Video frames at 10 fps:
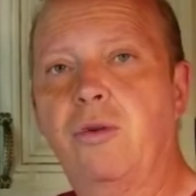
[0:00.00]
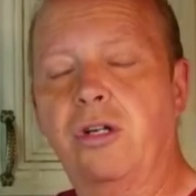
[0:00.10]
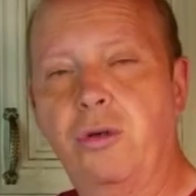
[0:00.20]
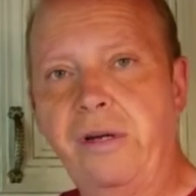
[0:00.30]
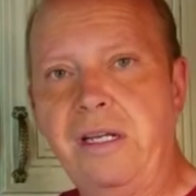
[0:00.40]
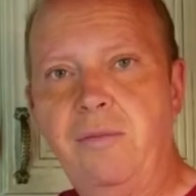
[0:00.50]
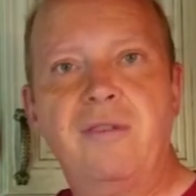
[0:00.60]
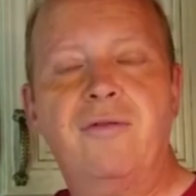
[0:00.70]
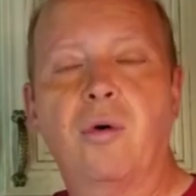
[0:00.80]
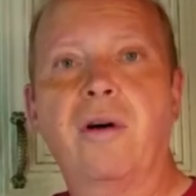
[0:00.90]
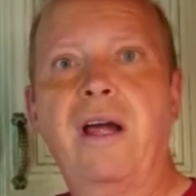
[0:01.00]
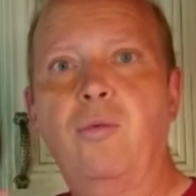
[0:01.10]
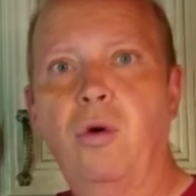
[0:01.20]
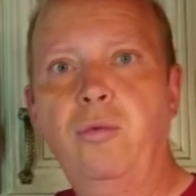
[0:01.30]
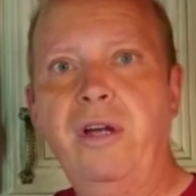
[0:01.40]
green before, and
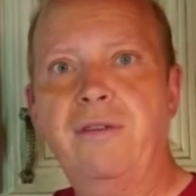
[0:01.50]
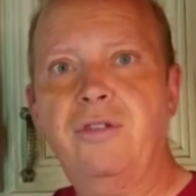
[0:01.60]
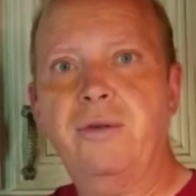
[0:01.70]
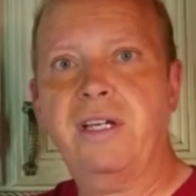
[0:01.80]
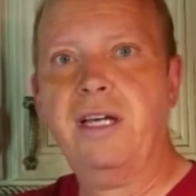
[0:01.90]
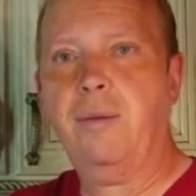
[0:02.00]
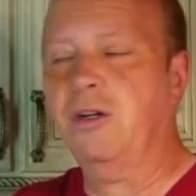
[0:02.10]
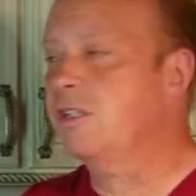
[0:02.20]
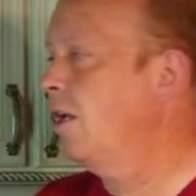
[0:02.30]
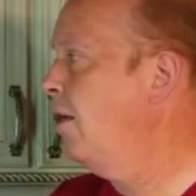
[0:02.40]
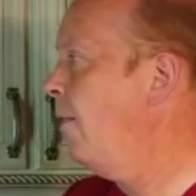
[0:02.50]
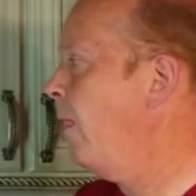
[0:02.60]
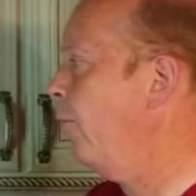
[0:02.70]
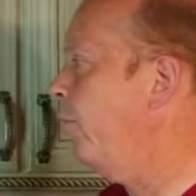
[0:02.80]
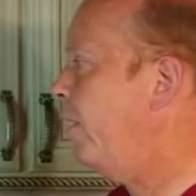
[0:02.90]
one way of doing cupboards.
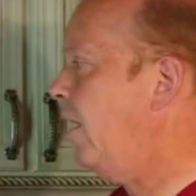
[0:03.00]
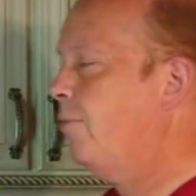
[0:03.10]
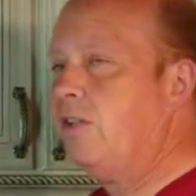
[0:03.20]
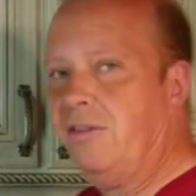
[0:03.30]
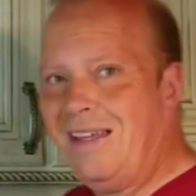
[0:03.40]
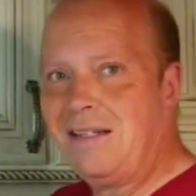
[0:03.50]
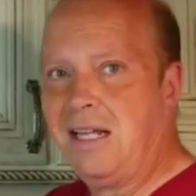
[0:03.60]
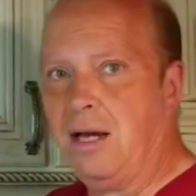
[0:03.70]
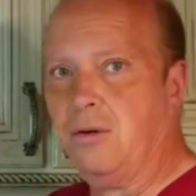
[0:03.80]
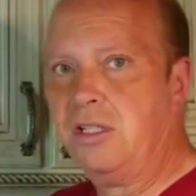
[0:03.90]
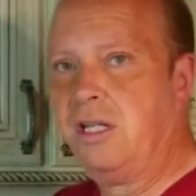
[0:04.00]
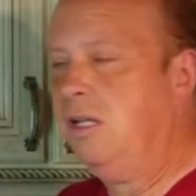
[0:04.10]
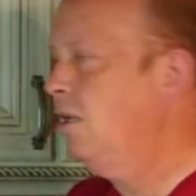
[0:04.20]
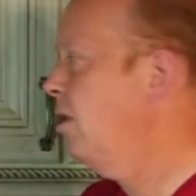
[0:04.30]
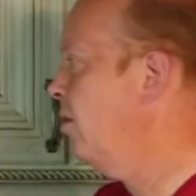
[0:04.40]
When we came to this house,
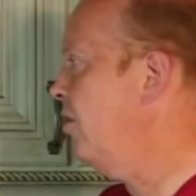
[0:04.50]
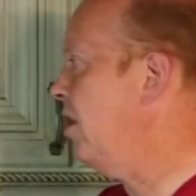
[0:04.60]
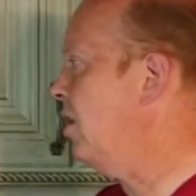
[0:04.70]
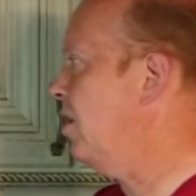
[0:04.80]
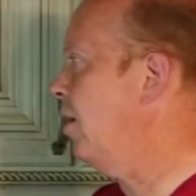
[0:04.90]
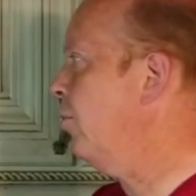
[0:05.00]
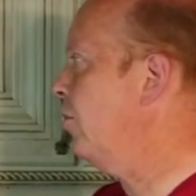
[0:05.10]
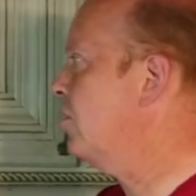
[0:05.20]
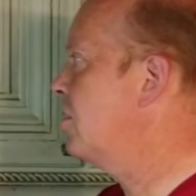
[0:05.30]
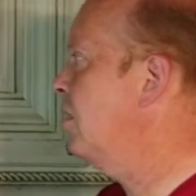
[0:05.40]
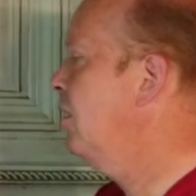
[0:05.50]
the cupboards